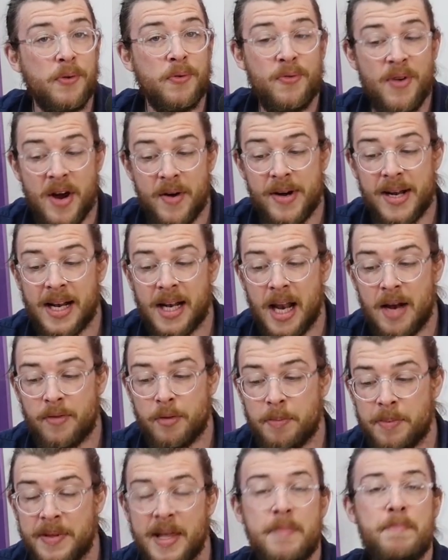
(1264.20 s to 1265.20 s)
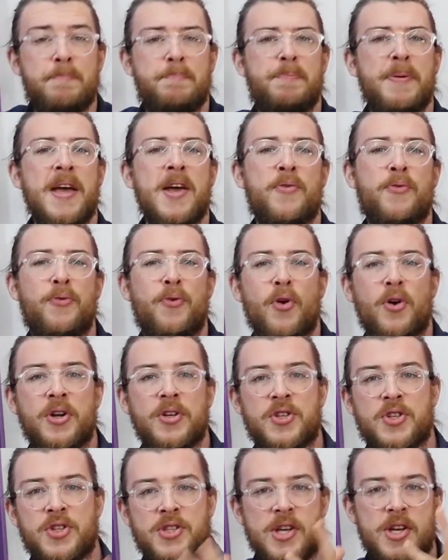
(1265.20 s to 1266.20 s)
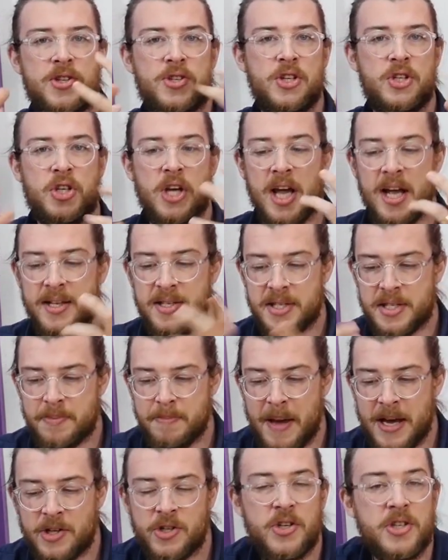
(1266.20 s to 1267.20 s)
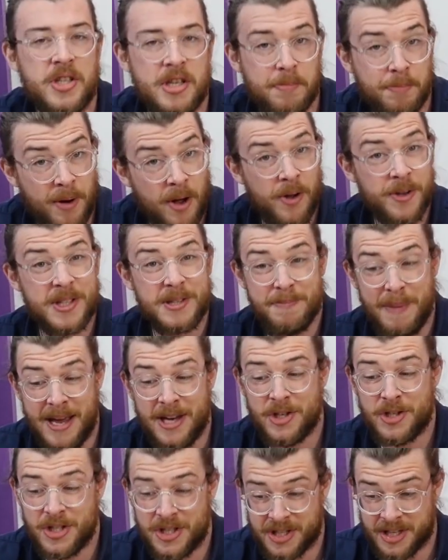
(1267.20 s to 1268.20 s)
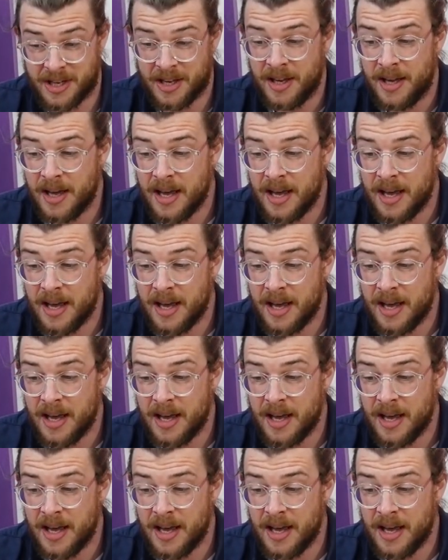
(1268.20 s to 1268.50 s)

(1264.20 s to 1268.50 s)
very clever, but then big fucking sausage hands smashes it. Paul smashes it.